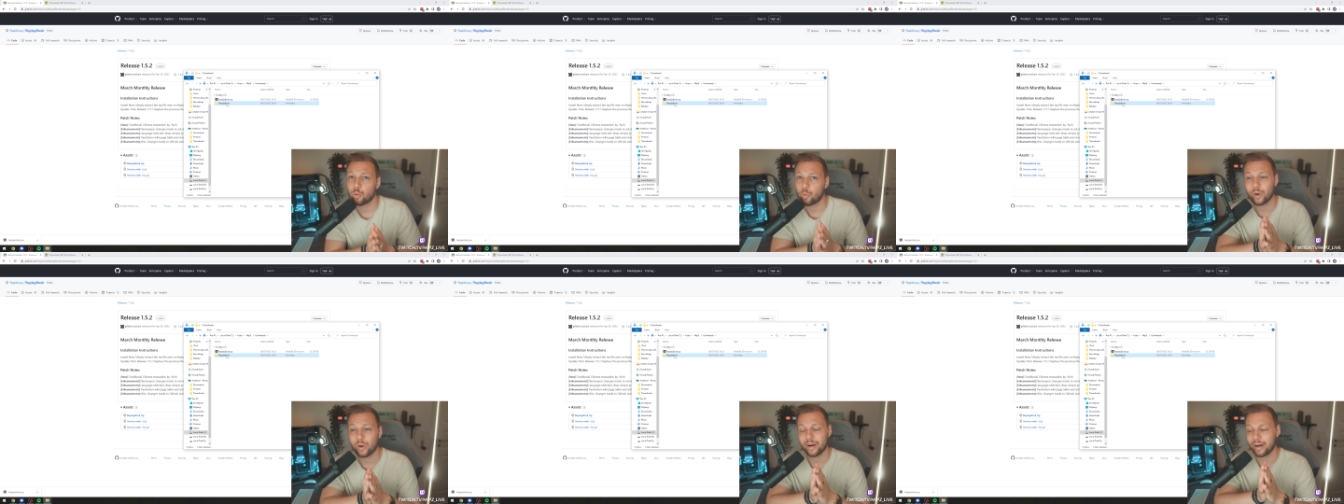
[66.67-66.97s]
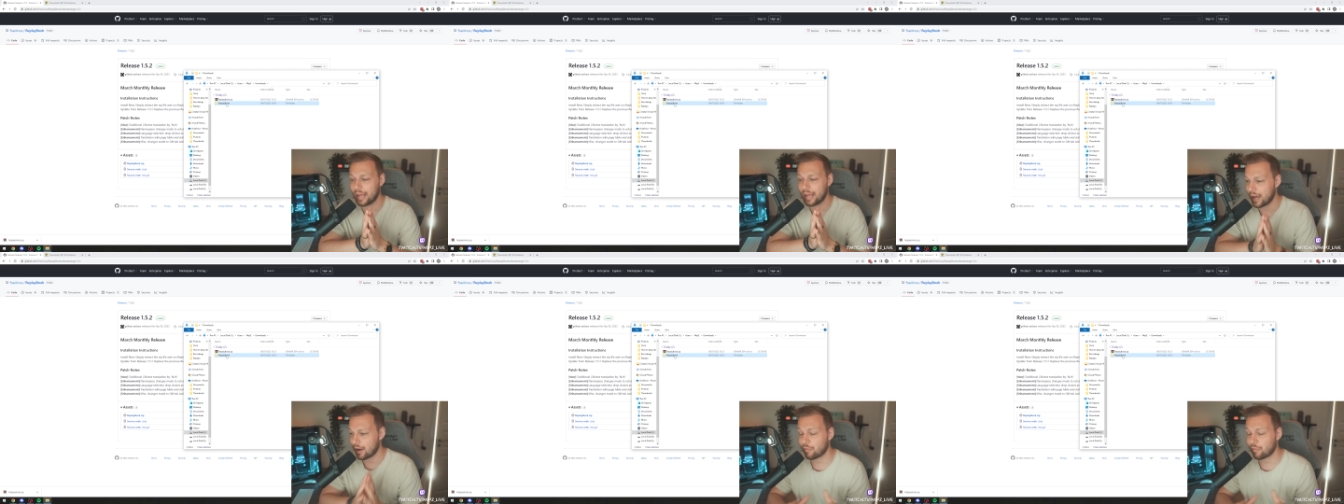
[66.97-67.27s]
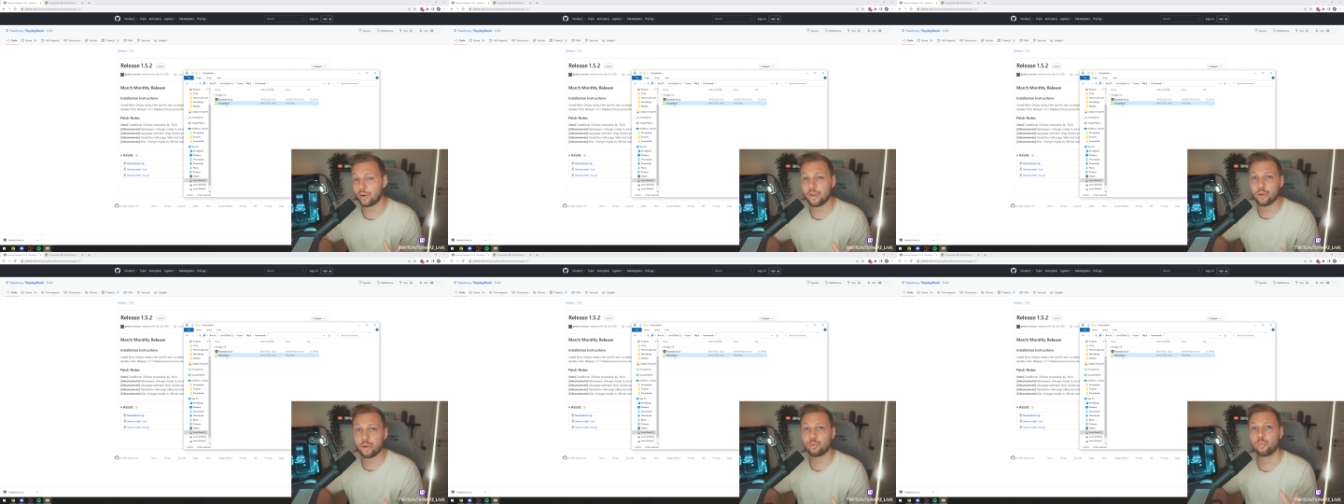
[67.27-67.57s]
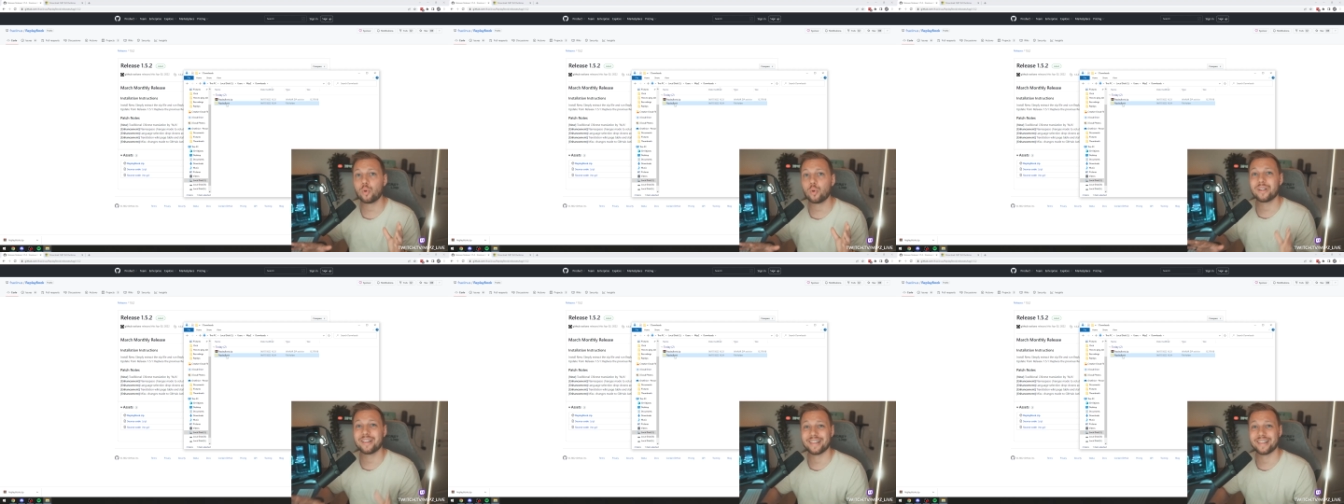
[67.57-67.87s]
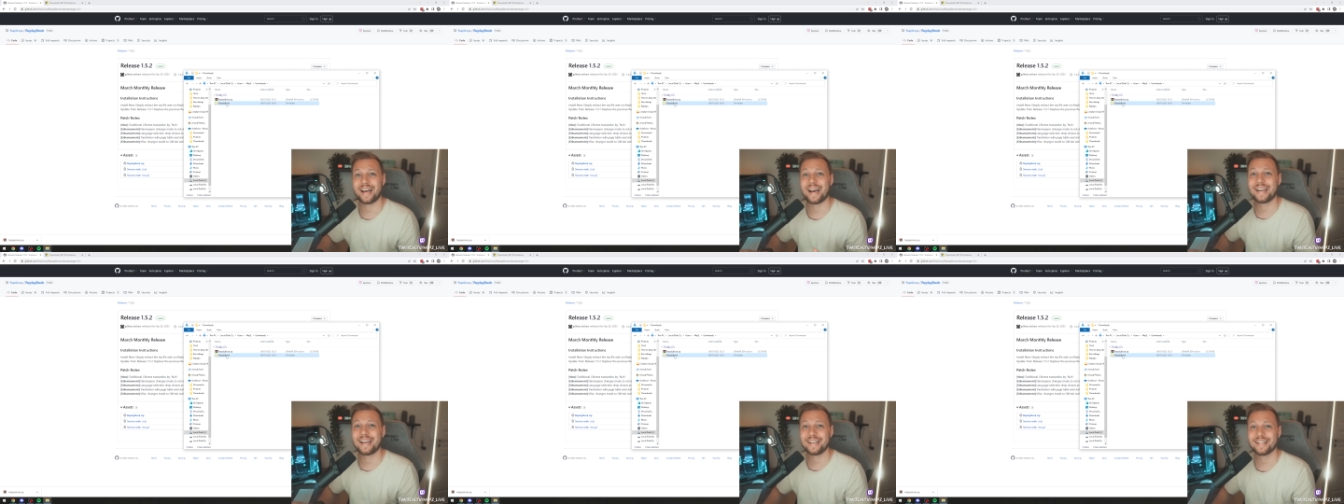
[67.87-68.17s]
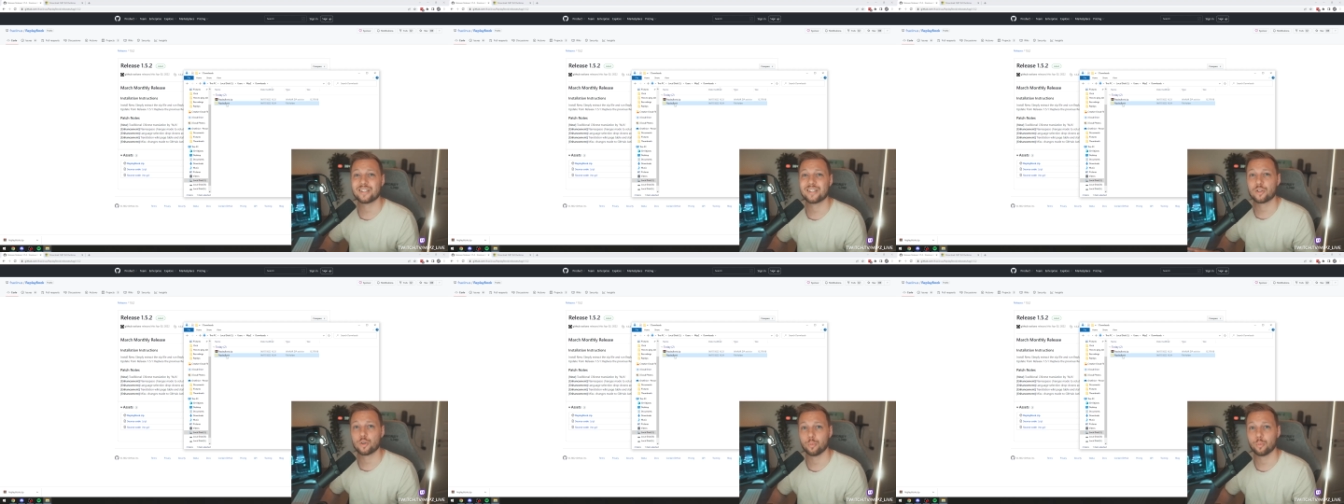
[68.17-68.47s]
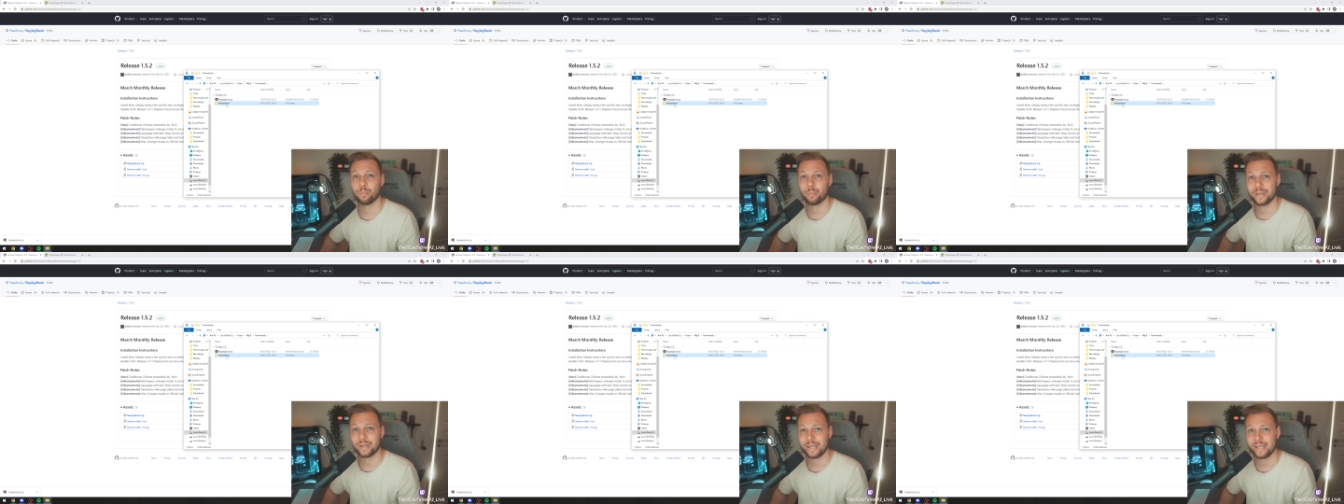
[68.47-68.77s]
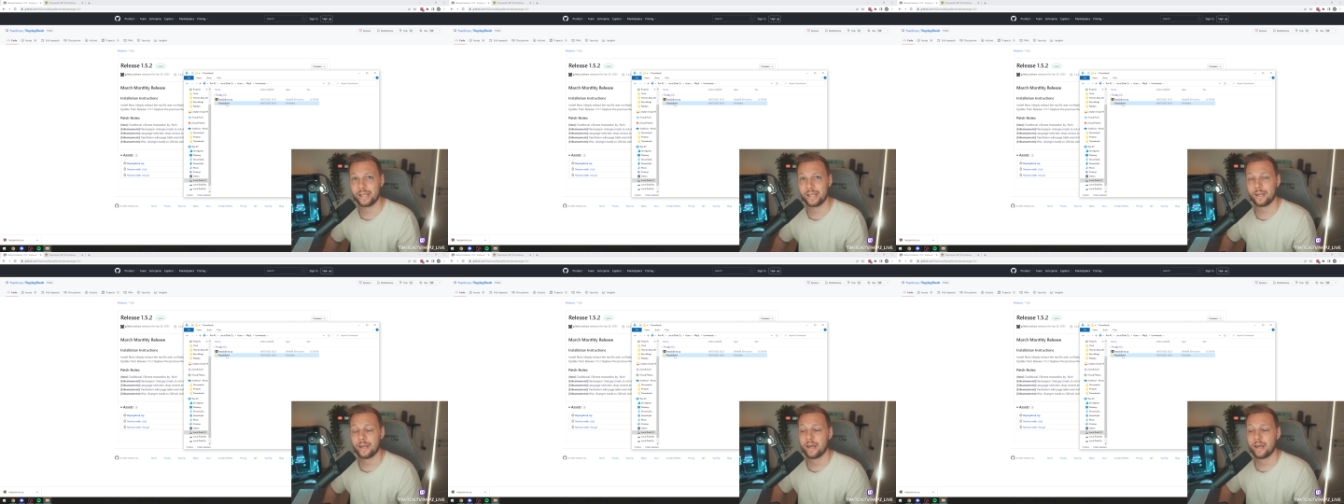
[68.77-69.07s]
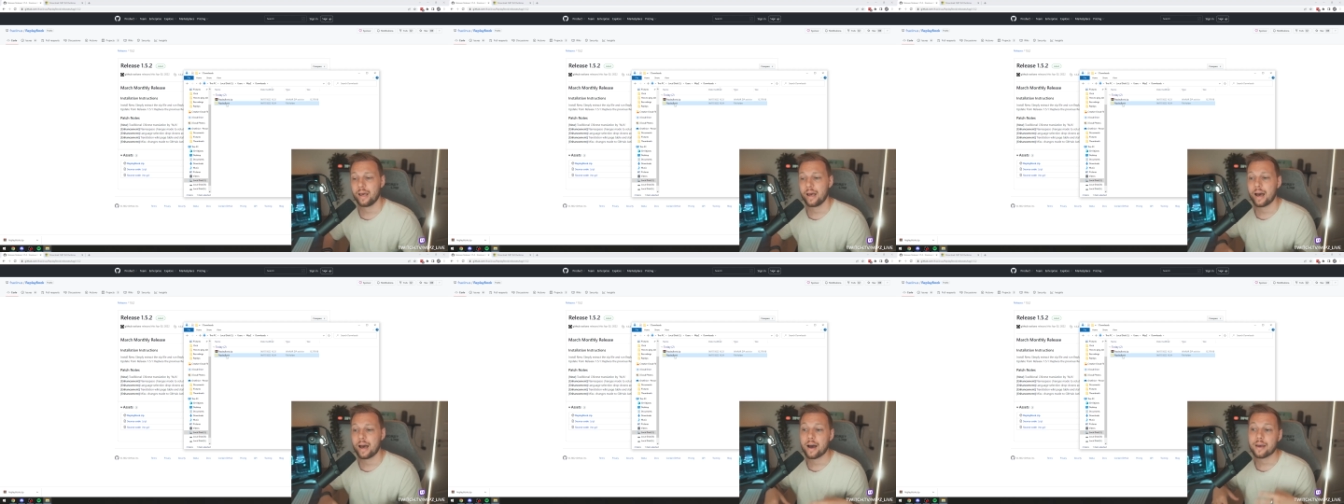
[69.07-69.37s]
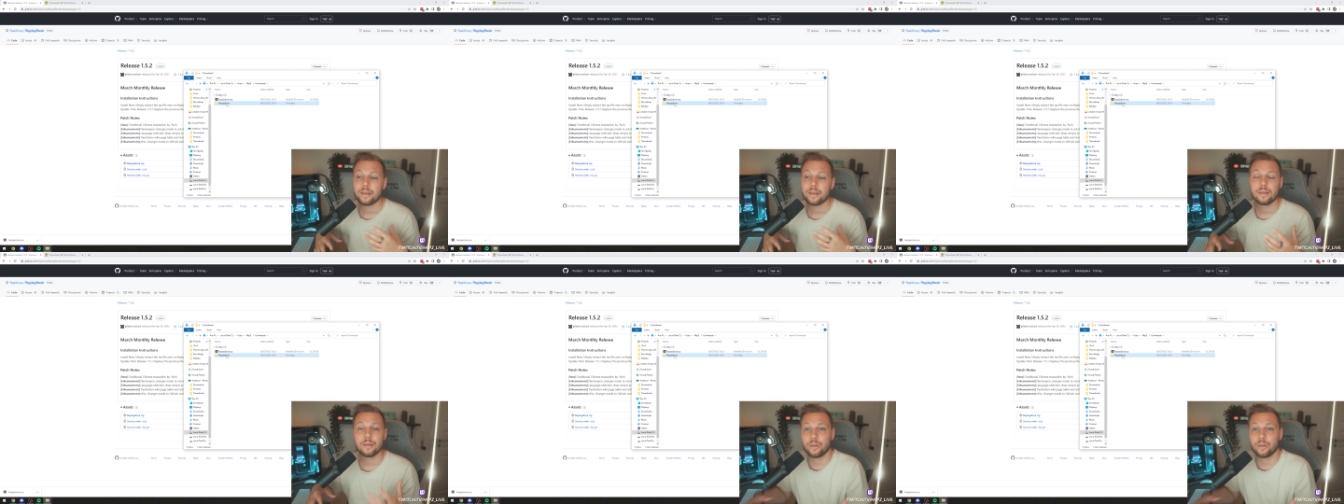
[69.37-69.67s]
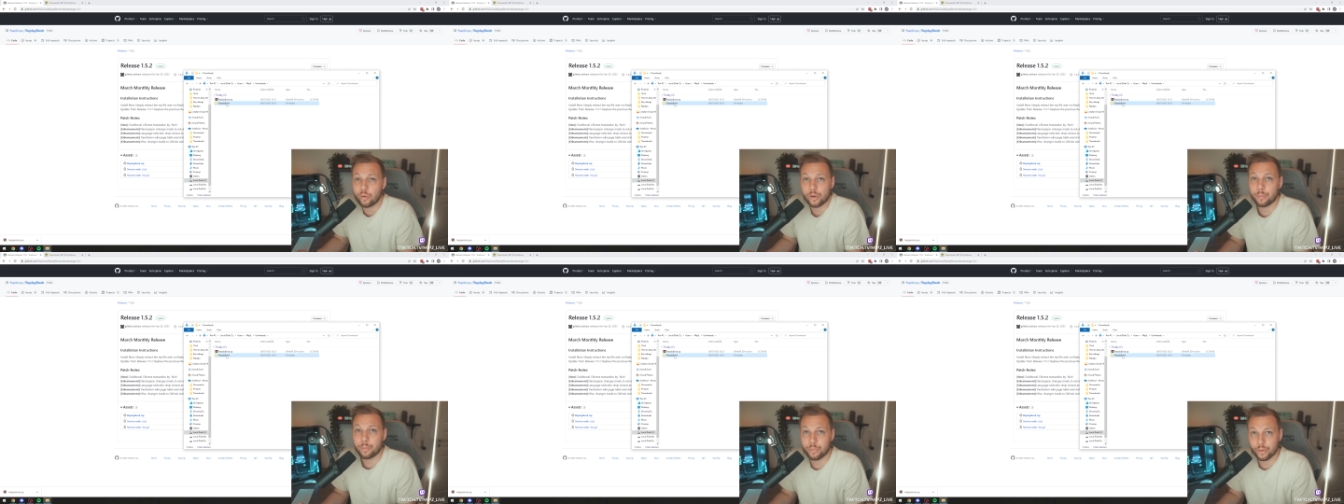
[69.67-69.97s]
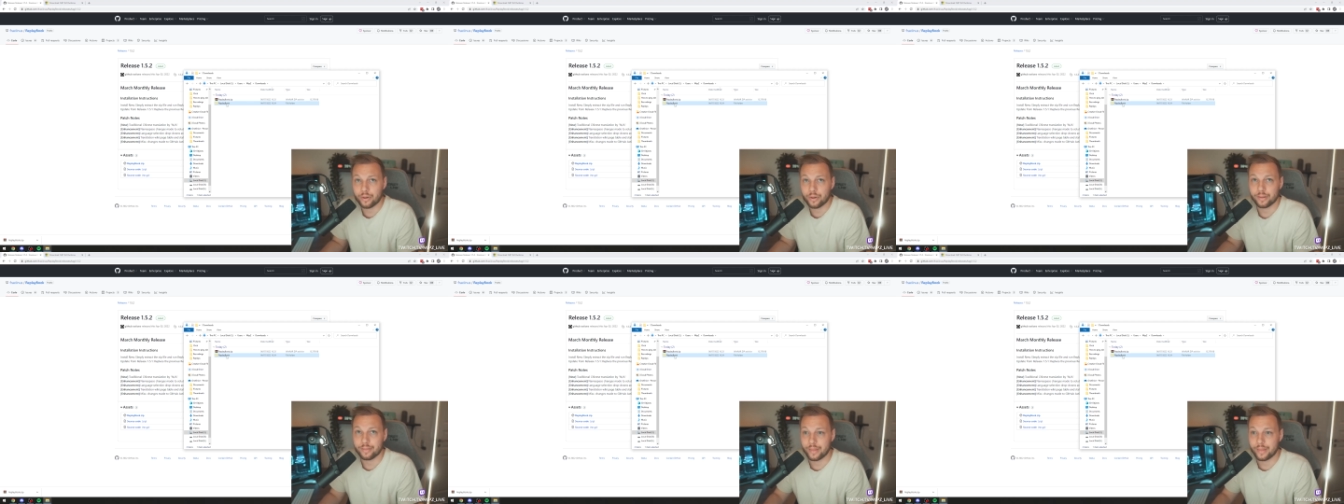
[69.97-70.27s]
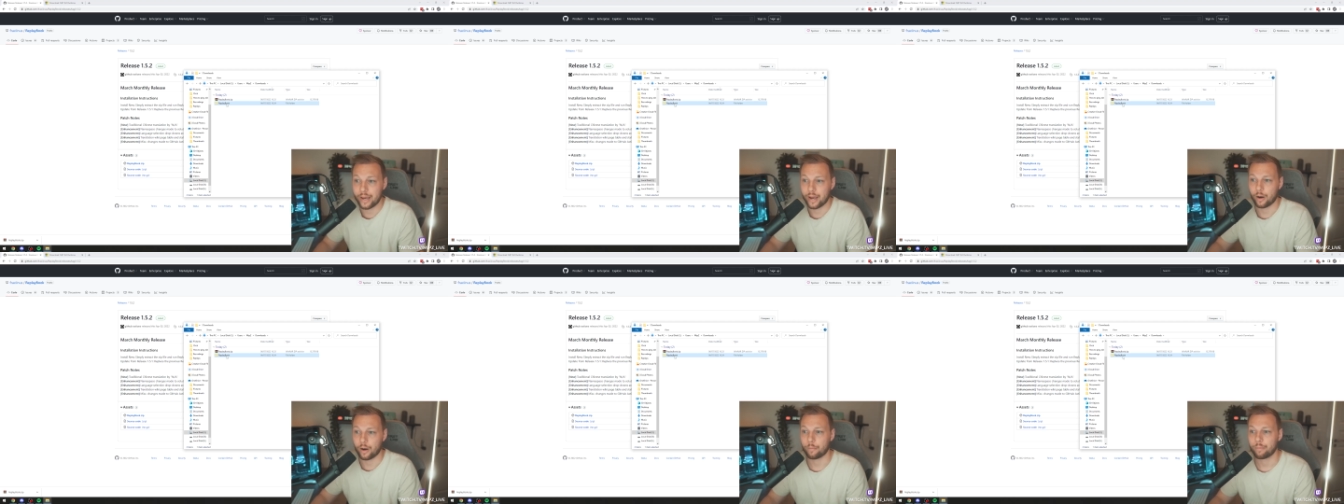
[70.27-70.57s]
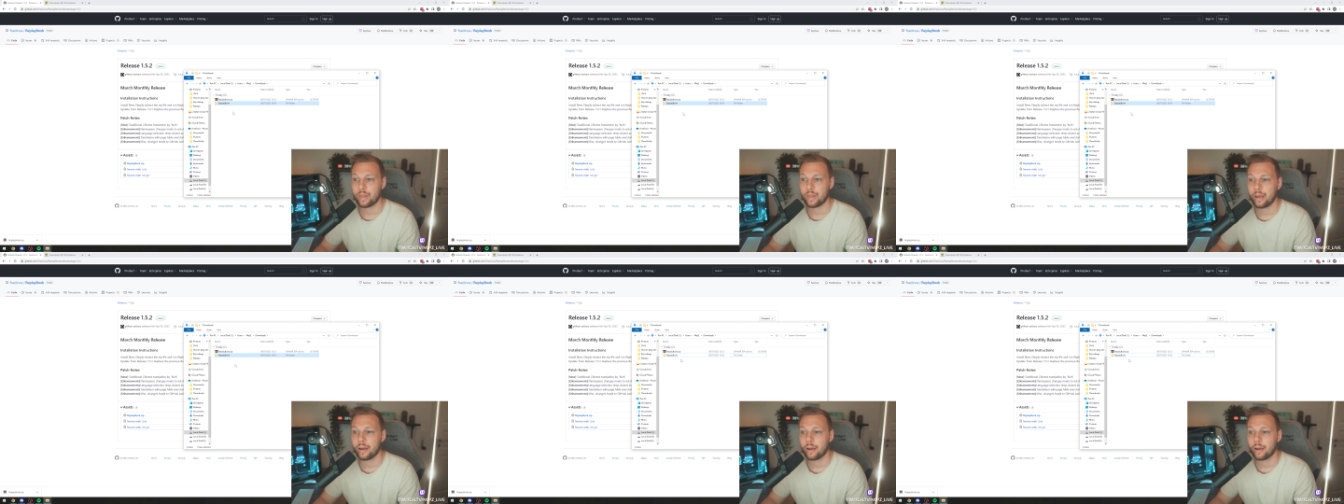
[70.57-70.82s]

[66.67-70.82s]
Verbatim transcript: wherever you would like it to be, you can put it there.